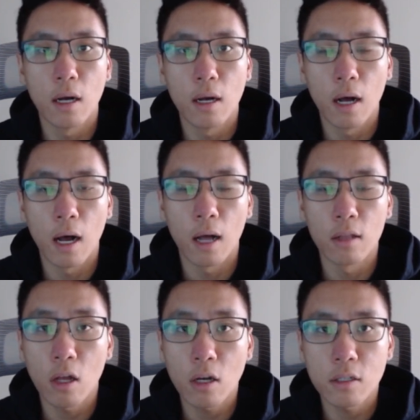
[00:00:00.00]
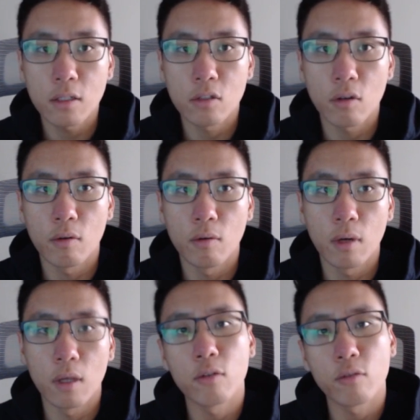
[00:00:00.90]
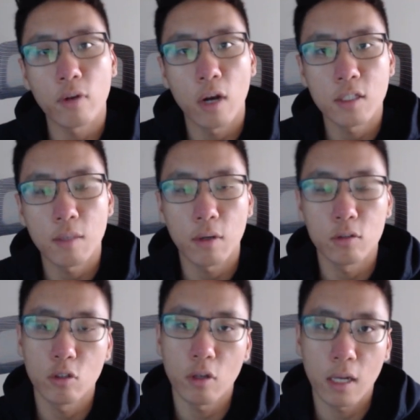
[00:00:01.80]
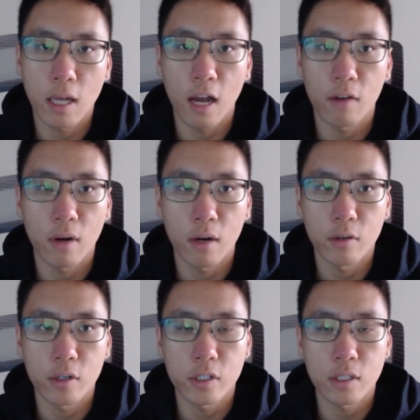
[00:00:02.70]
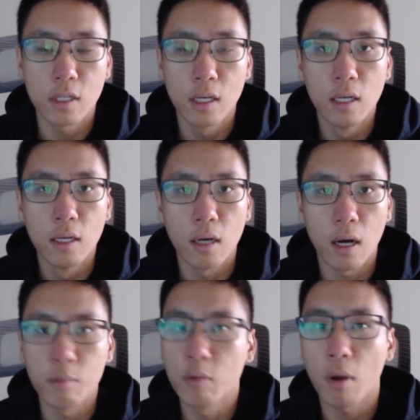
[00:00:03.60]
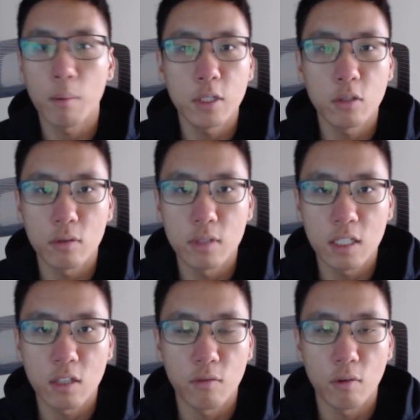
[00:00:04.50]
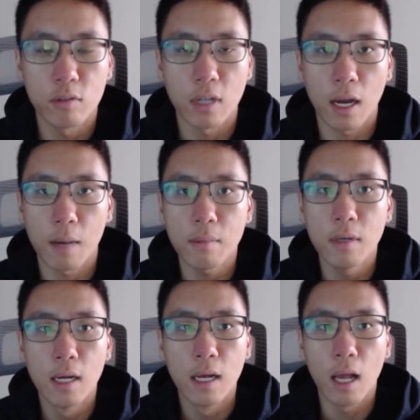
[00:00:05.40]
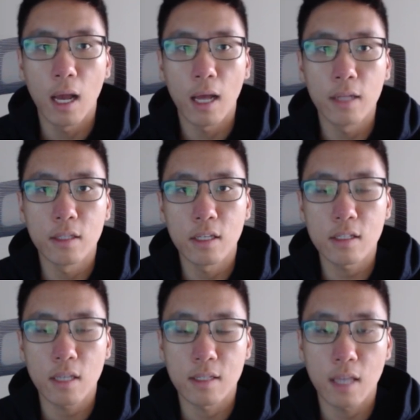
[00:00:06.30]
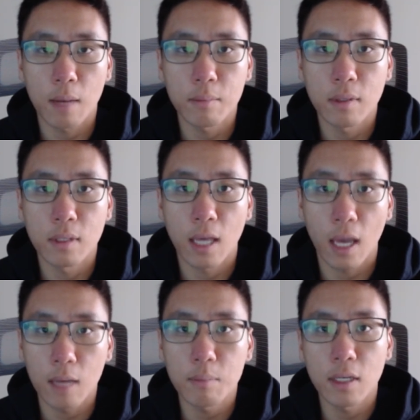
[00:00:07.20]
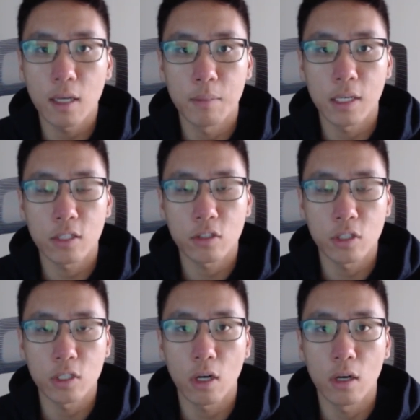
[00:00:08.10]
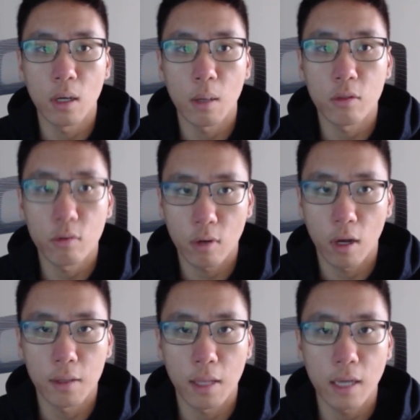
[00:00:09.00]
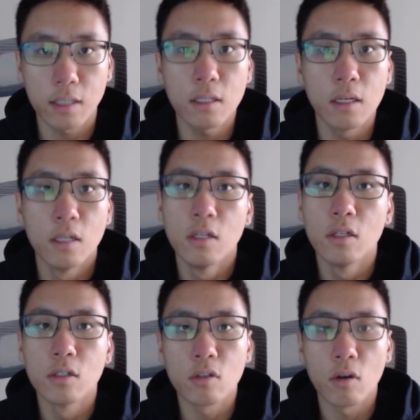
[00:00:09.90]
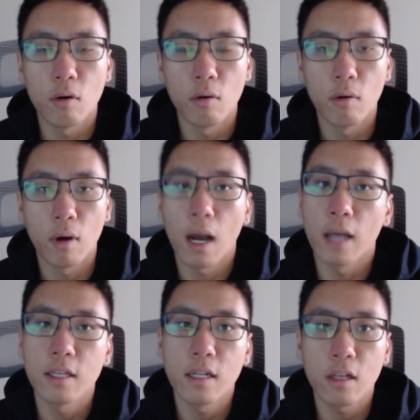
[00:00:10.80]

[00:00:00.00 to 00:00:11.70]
uh, long, so it requires about two and a half hours. Um, you probably don't need the full time. And this exam can be administered uh, through online. So I did it